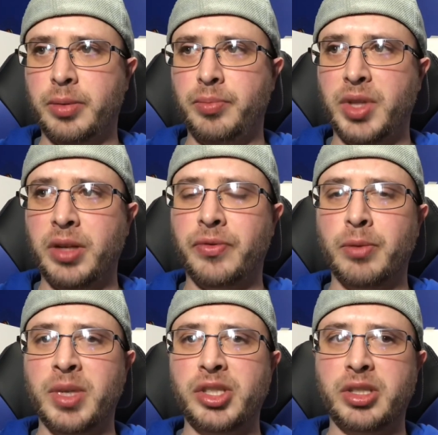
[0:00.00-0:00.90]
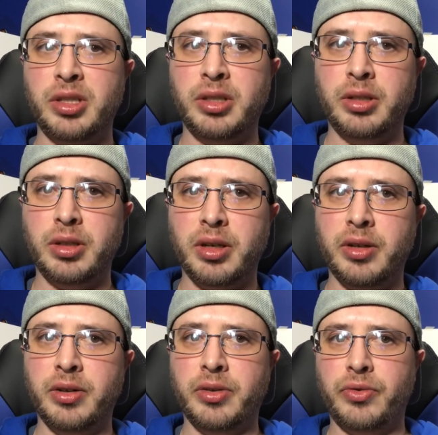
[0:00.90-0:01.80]
information
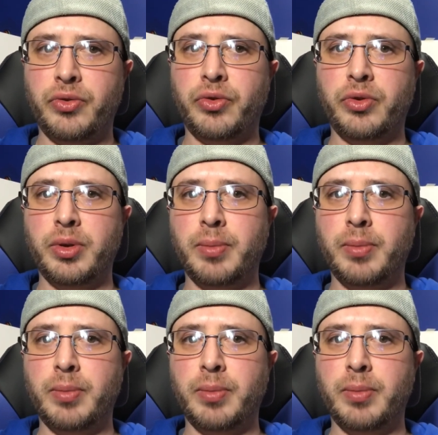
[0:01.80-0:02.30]
of